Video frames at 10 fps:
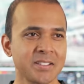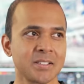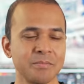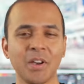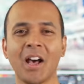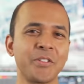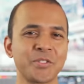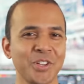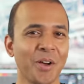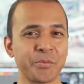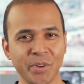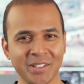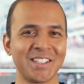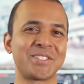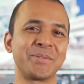some other software I'll
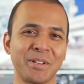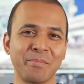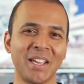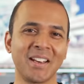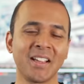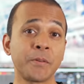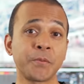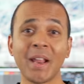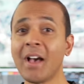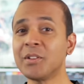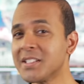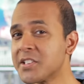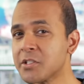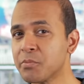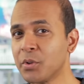get to in a bit. But for now, let's
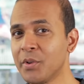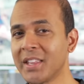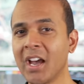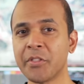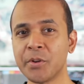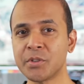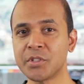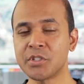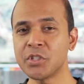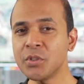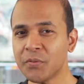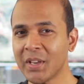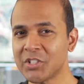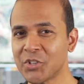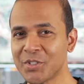explore the other two
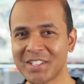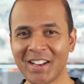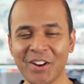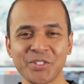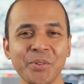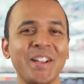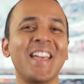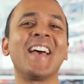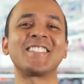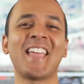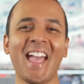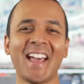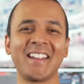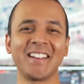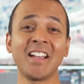features that Arturia has
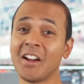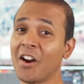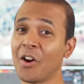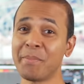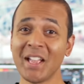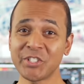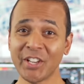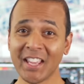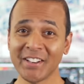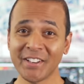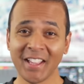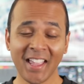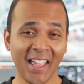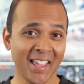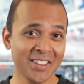added: arpeggiator
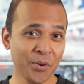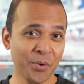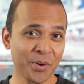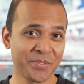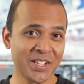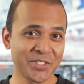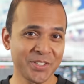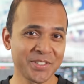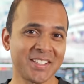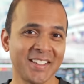and chord features.